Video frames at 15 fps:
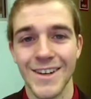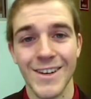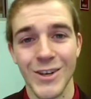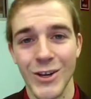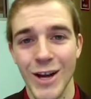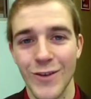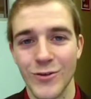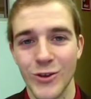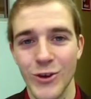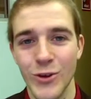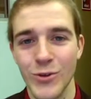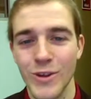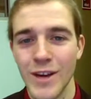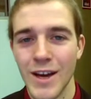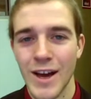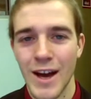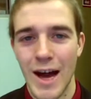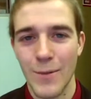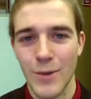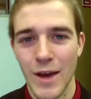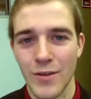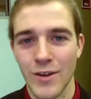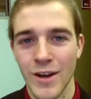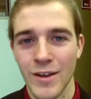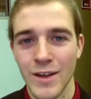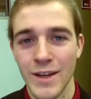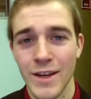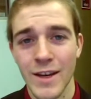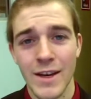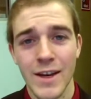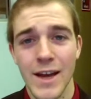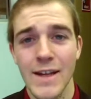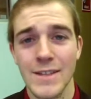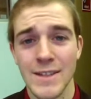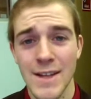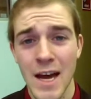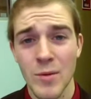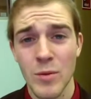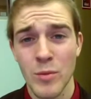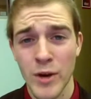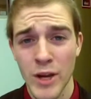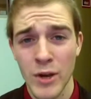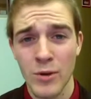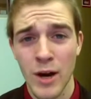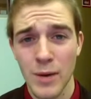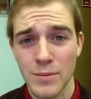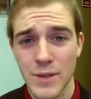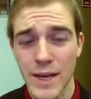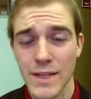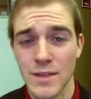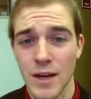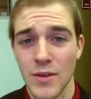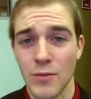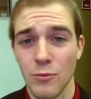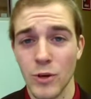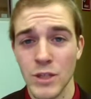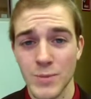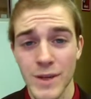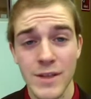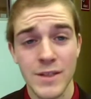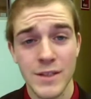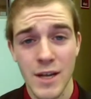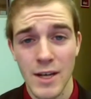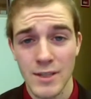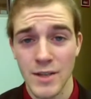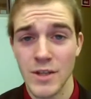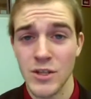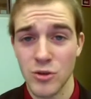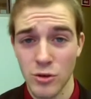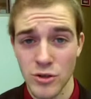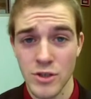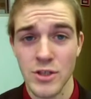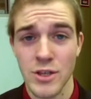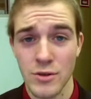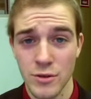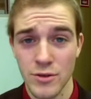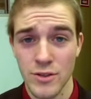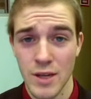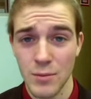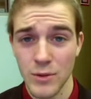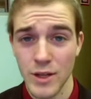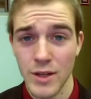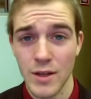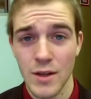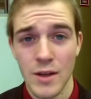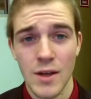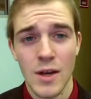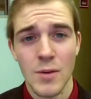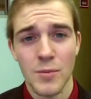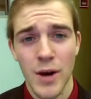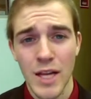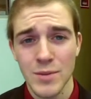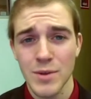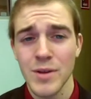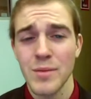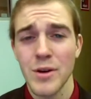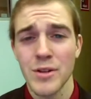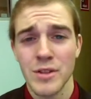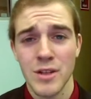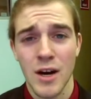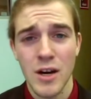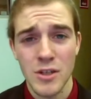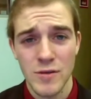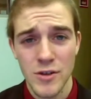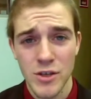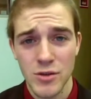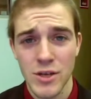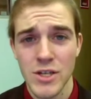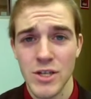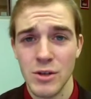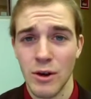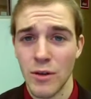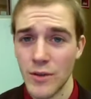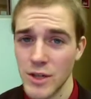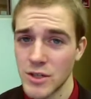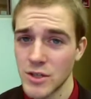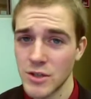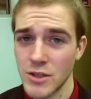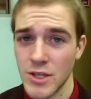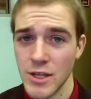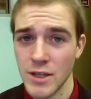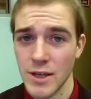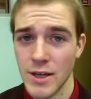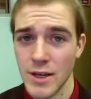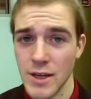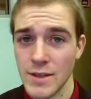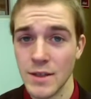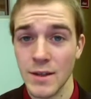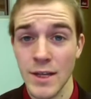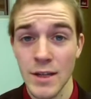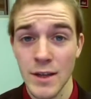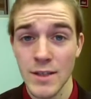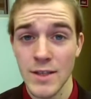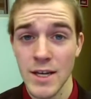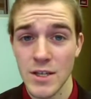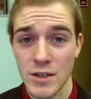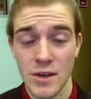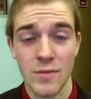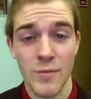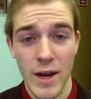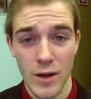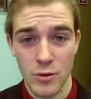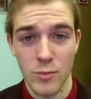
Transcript: Good afternoon, I'm Kevin Nutley, and today I'll be bringing you updates on what's being discussed at the Georgia General Assembly. Possibly the most controversial issue on this year's agenda is the legalization of medical